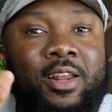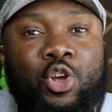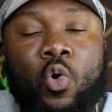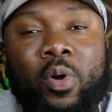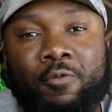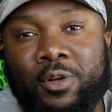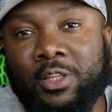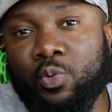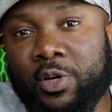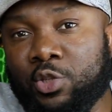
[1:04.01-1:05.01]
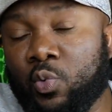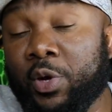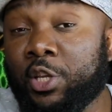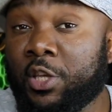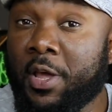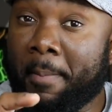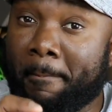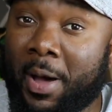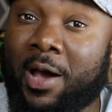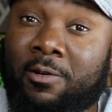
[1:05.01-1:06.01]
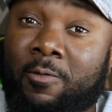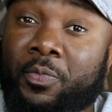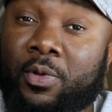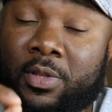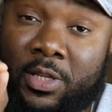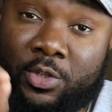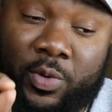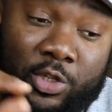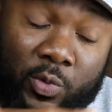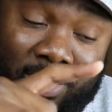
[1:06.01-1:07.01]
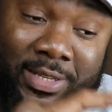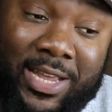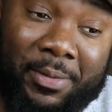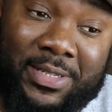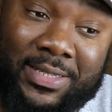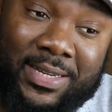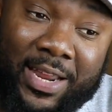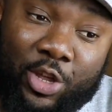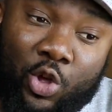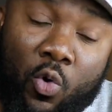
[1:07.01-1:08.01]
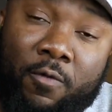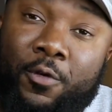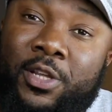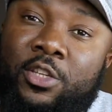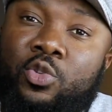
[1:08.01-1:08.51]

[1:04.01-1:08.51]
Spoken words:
than going for the 2020 model, the 2020 Tab S6 Lite, go for the